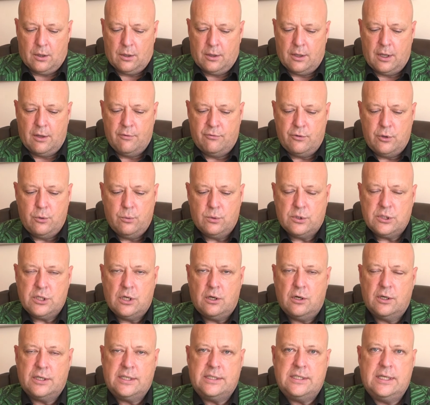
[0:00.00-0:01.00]
if you were
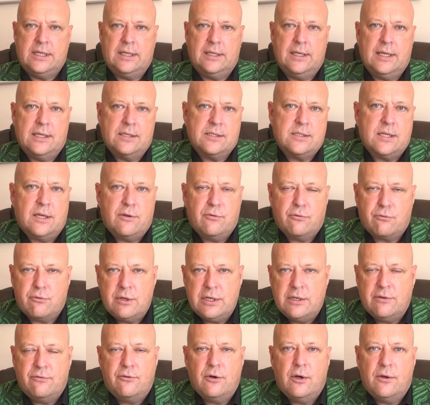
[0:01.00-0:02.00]
targeting, let's say,
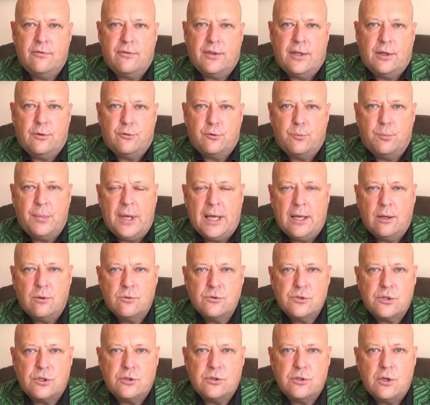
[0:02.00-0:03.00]
£3,000 to
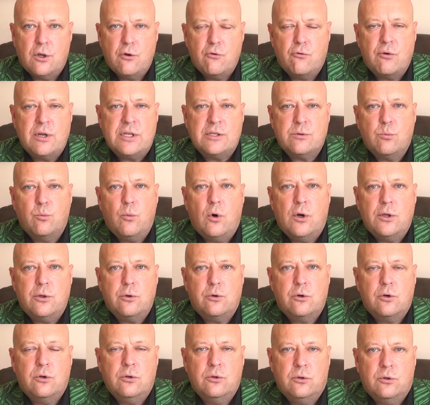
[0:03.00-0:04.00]
£5,000, there's no reason why you
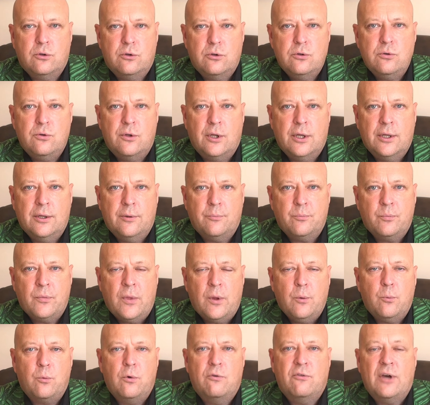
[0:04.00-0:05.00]
couldn't do that
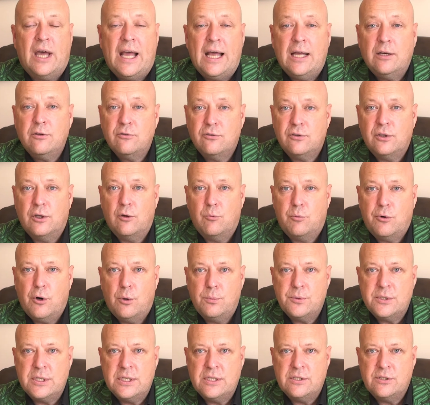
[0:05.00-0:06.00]
with a handful of
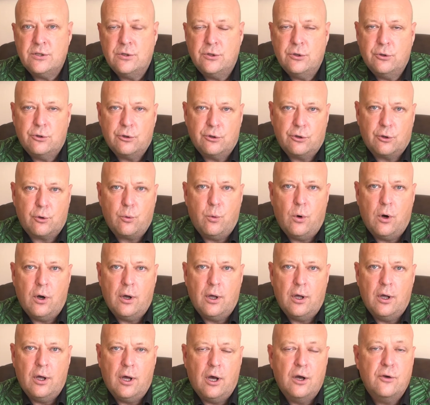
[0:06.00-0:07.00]
properties that you could
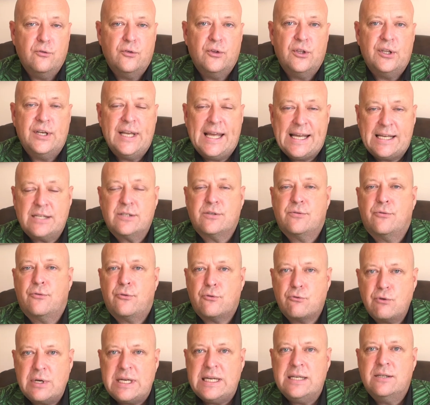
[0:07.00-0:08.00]
acquire over the next
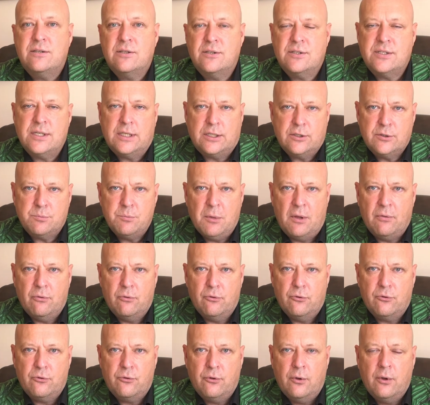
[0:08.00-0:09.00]
3 to 6
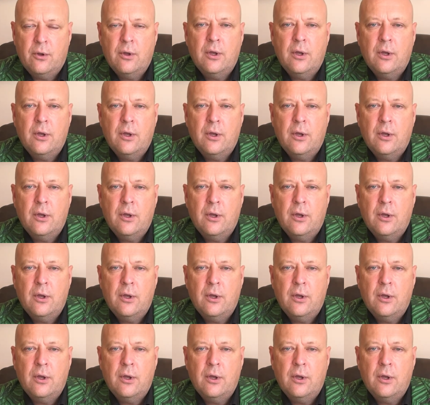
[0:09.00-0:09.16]
months.